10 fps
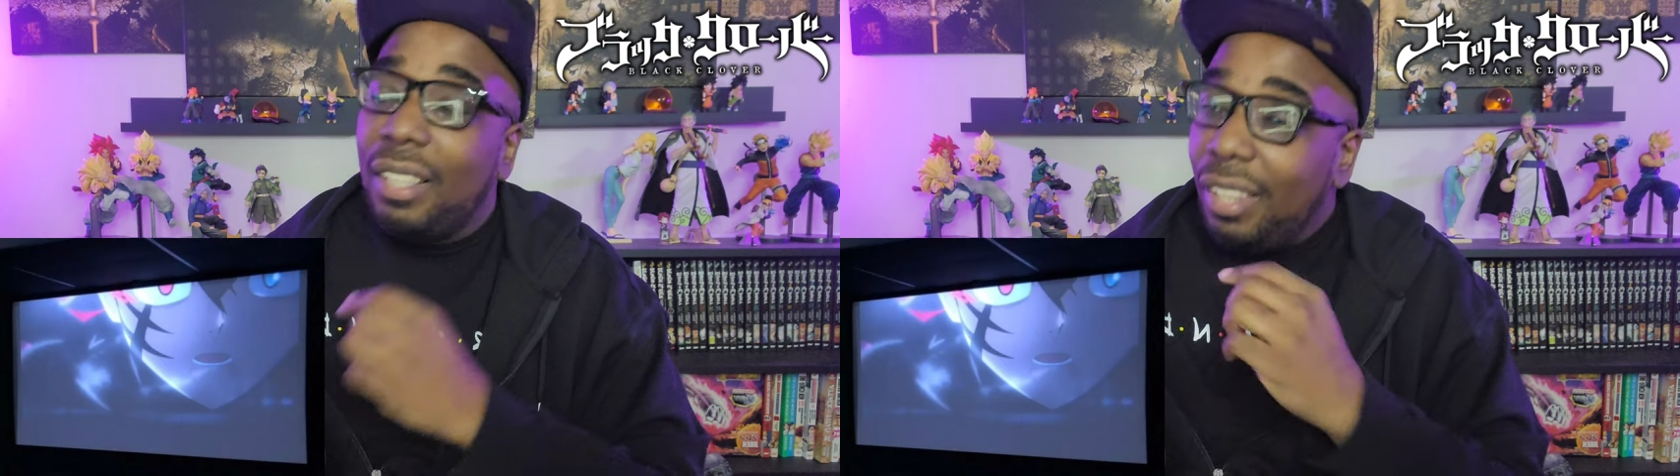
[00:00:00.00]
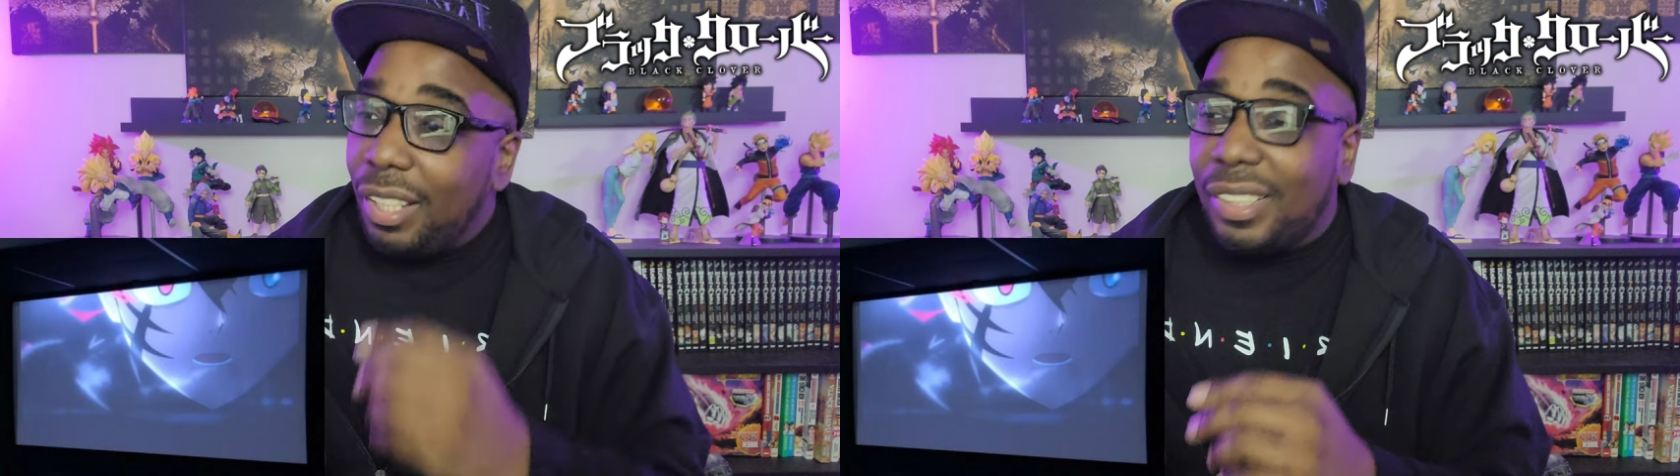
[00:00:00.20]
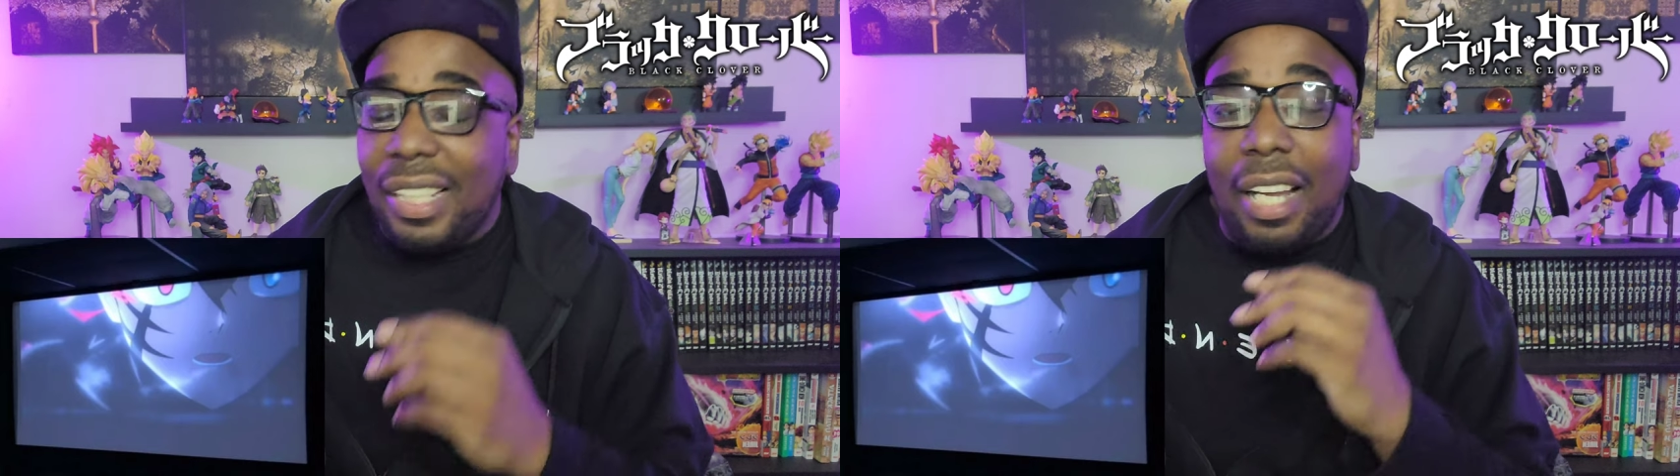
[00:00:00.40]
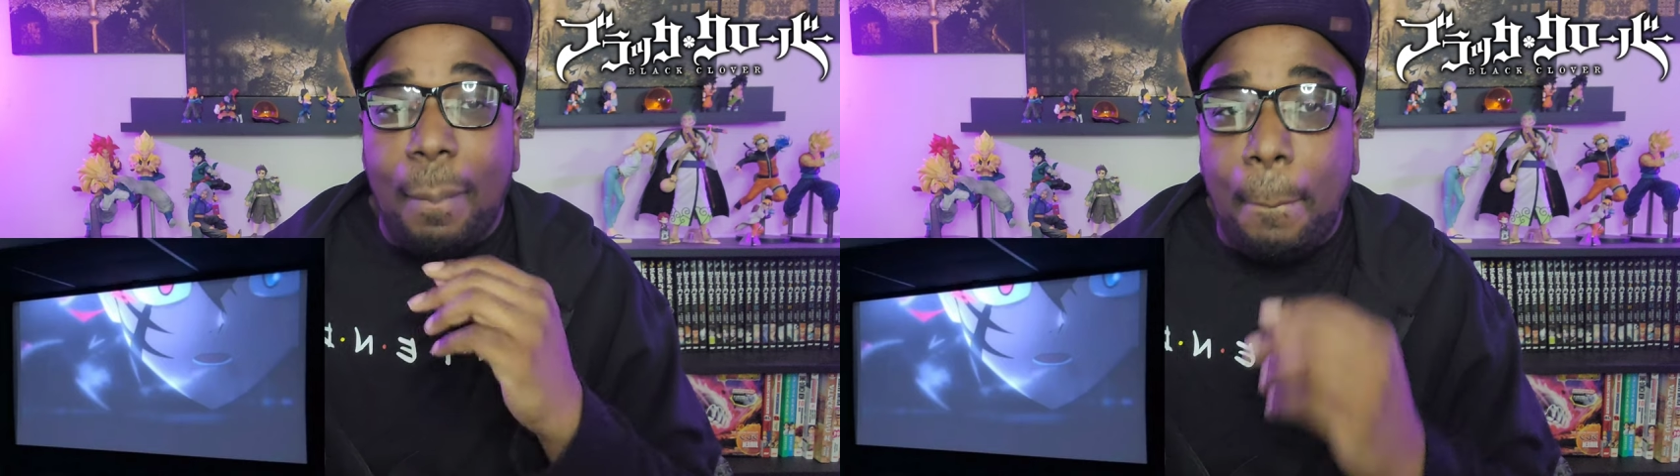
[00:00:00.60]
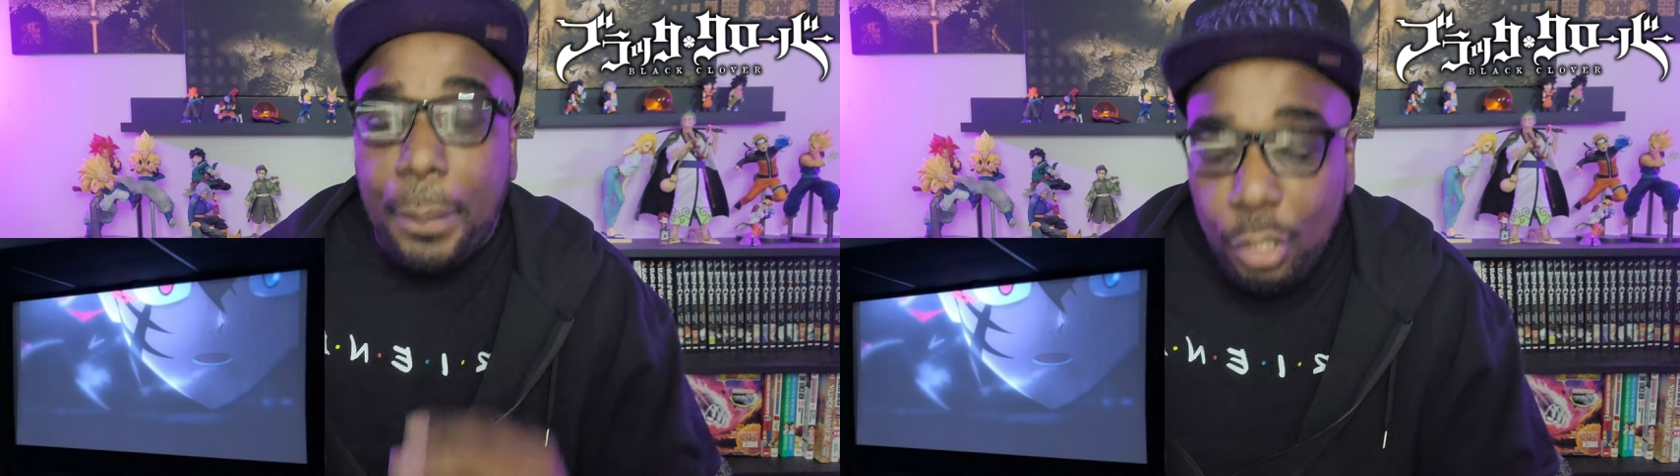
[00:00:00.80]
looks
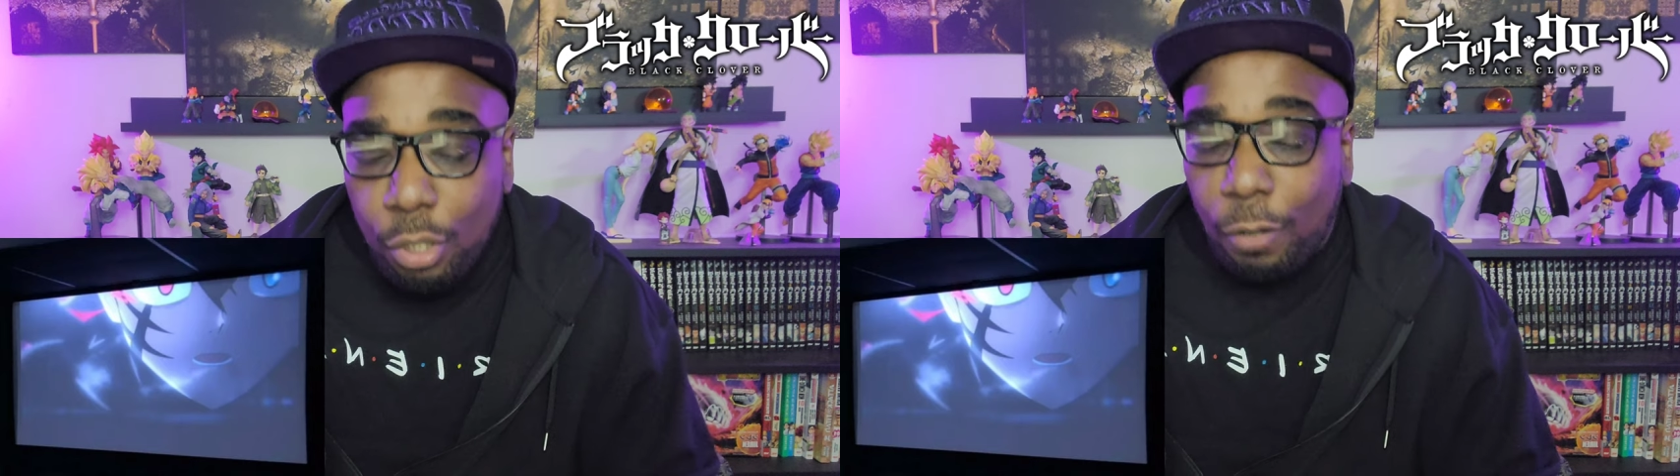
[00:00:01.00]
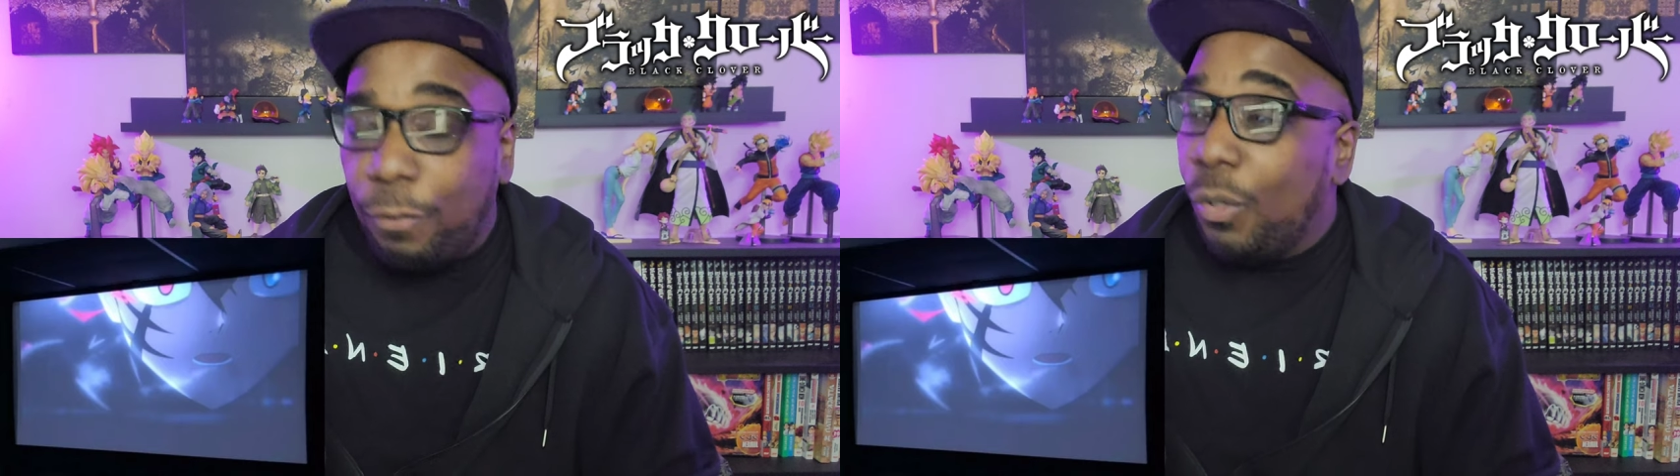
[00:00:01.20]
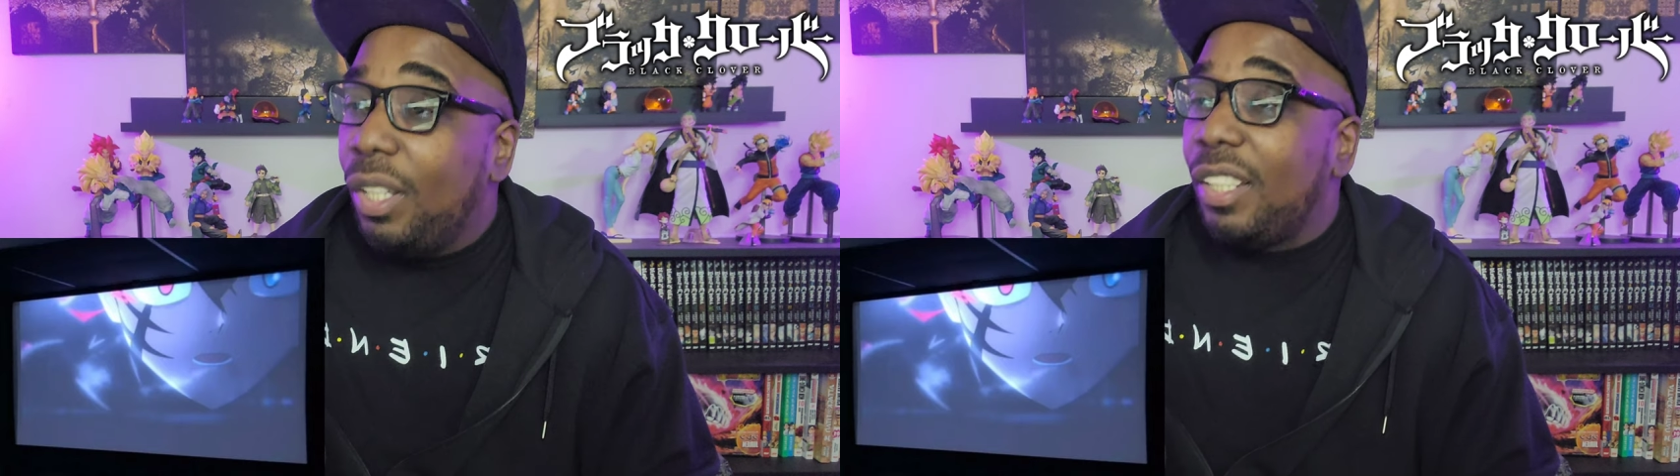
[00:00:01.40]
beautiful.